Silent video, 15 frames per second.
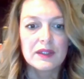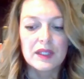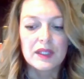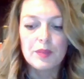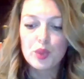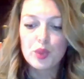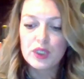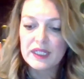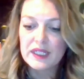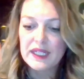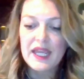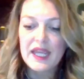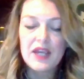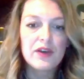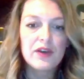important
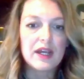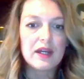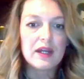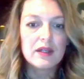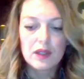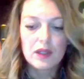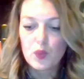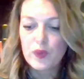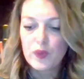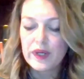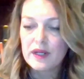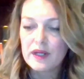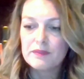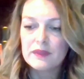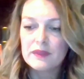area
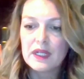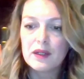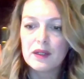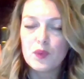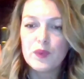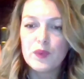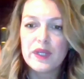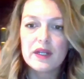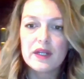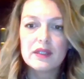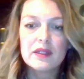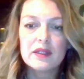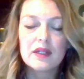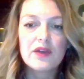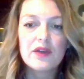where we are
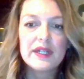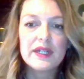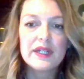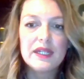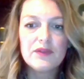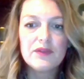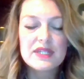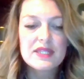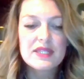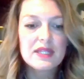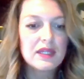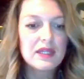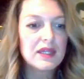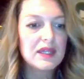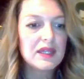currently
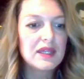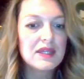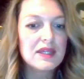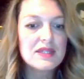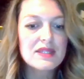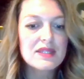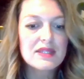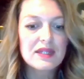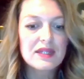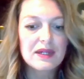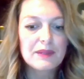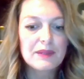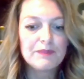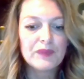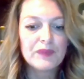investing is
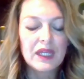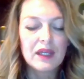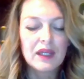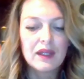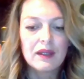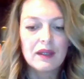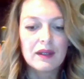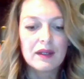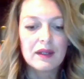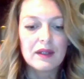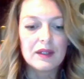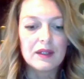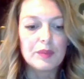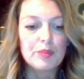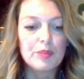a
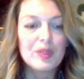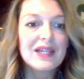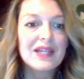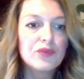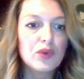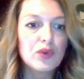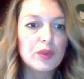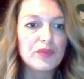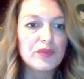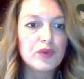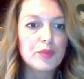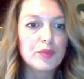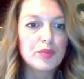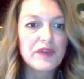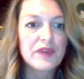platform
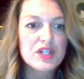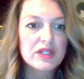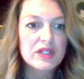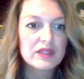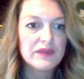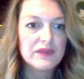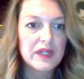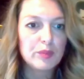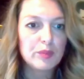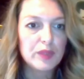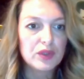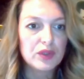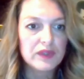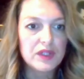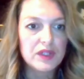for professional development
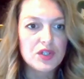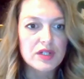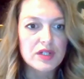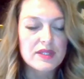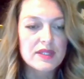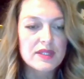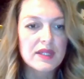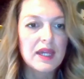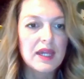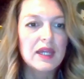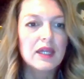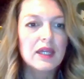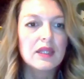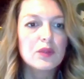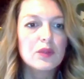of teachers.
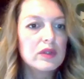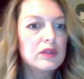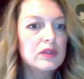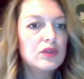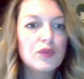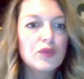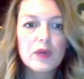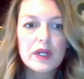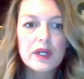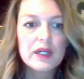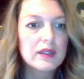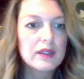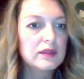The world of work